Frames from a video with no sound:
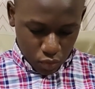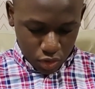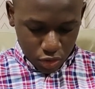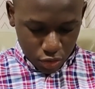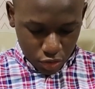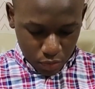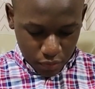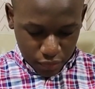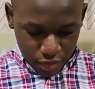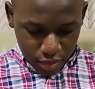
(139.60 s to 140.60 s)
Which do you
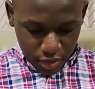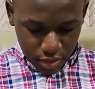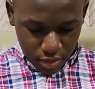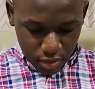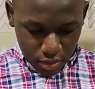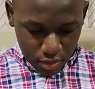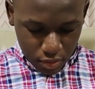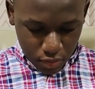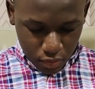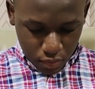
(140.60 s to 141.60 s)
prefer?
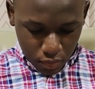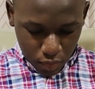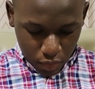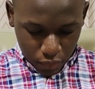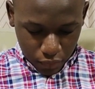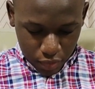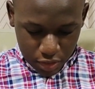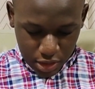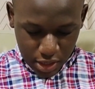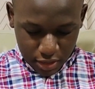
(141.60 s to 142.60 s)
One
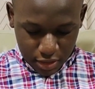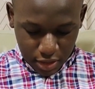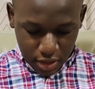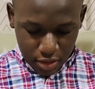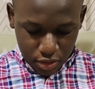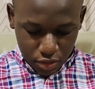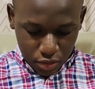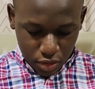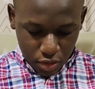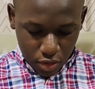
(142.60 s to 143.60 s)
foolish act that can
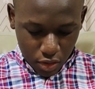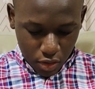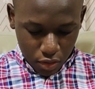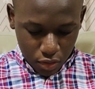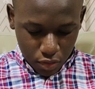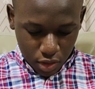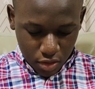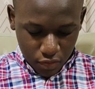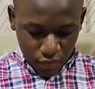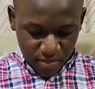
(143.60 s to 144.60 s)
destroy all you
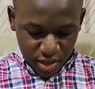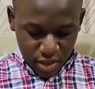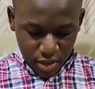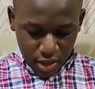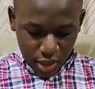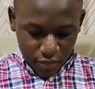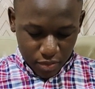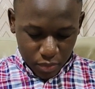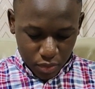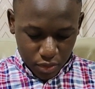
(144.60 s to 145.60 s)
and your family have
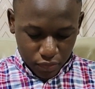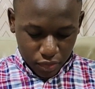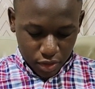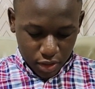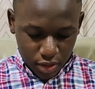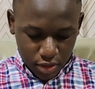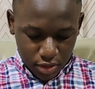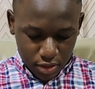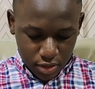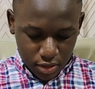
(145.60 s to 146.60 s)
been building for
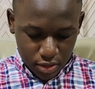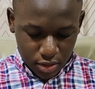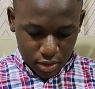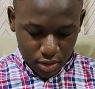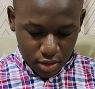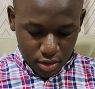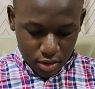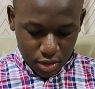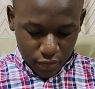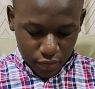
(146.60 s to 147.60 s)
years.
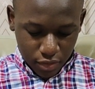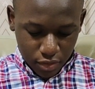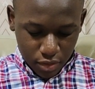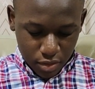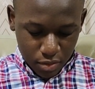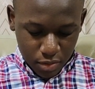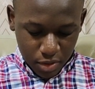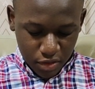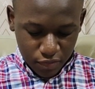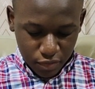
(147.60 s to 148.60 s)
Therefore, be
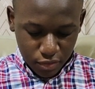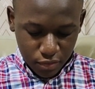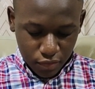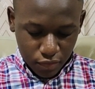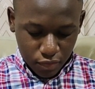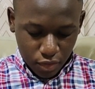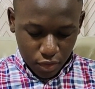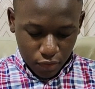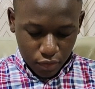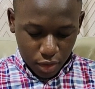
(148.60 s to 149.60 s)
mindful
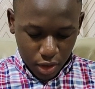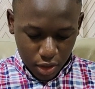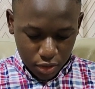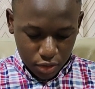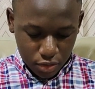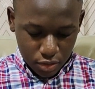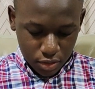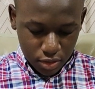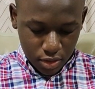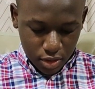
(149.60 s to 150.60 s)
of your
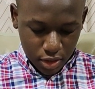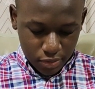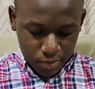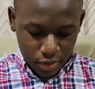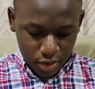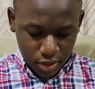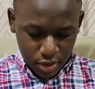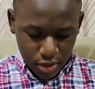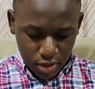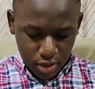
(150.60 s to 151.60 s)
actions,
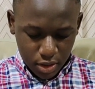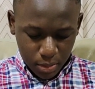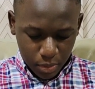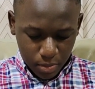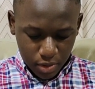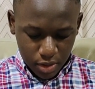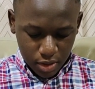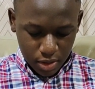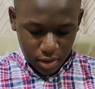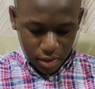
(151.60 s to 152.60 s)
especially in public.